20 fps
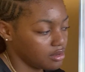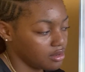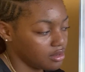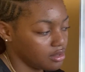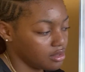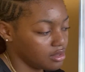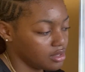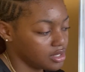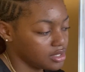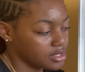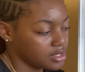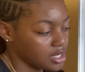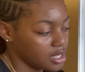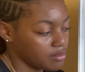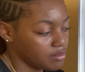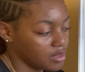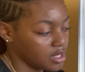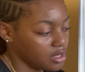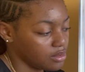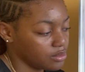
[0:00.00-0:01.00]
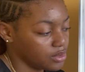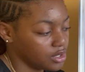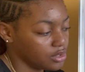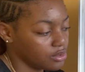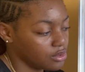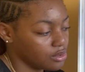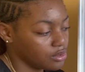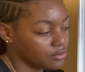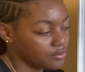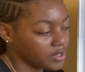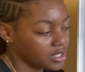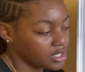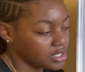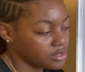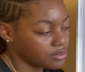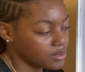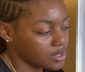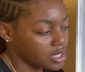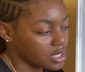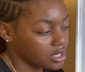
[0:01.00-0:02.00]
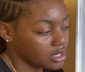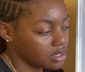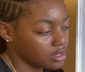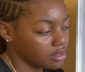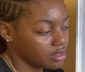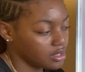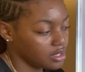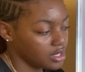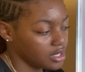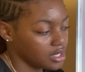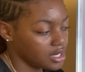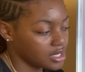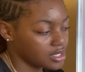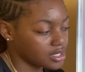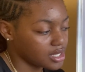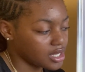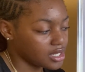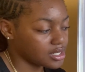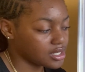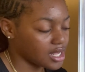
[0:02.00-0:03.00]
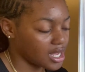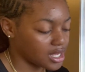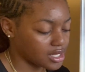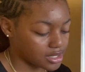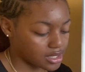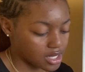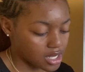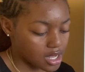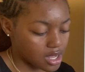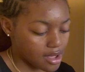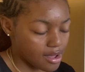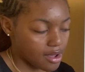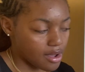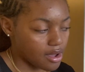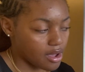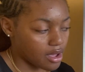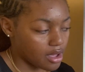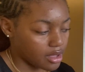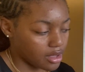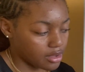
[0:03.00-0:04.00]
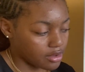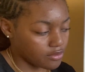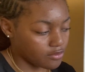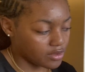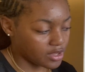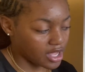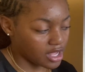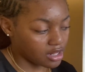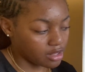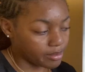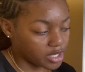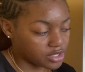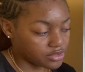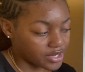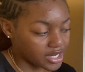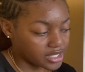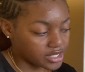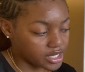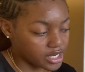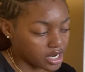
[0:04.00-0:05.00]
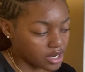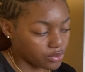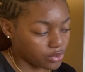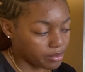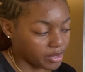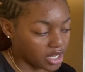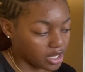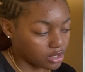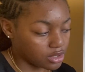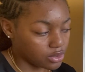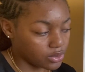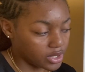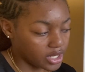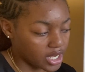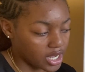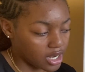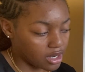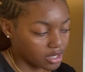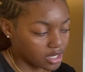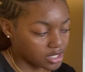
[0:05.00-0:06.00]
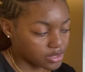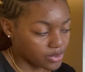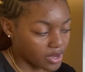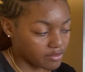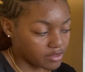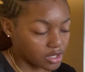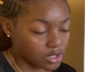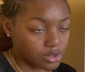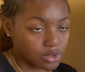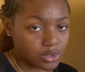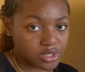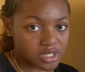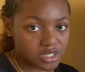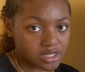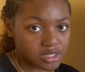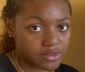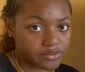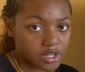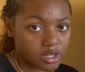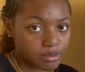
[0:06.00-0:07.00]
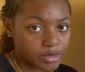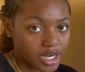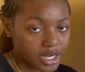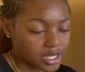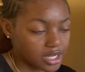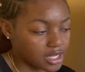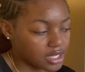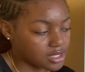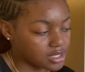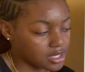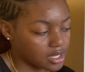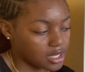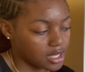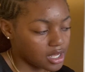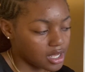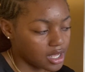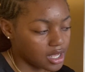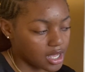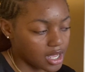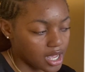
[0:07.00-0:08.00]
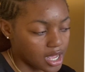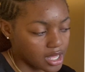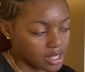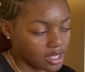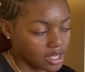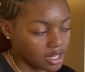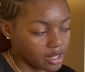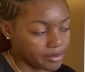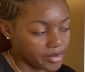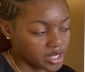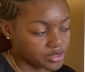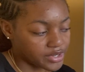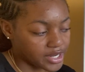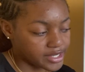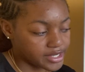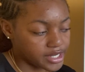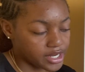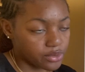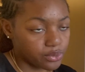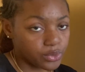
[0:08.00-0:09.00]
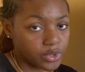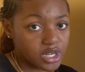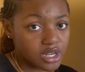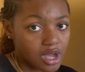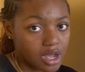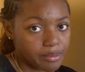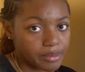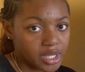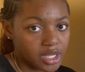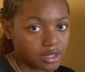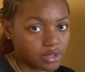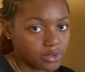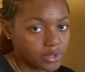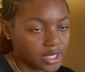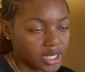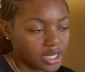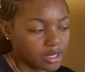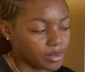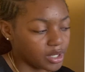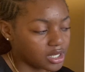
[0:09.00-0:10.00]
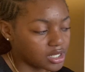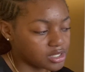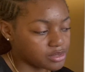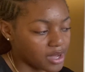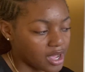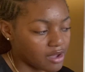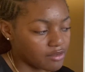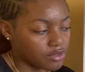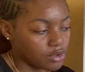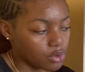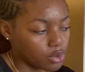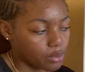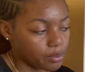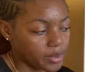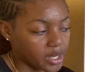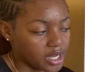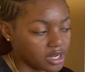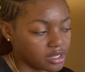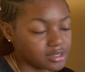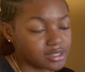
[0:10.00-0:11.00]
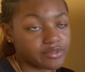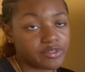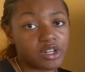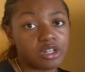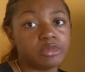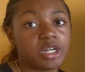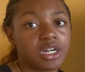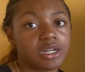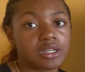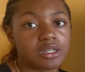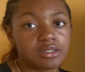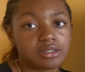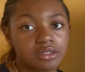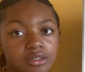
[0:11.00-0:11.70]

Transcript: the same thing would go for this one, in a sense that the element right here would be included because we have the closed interval bracket, and the element right here would not be included because we have the open interval bracket.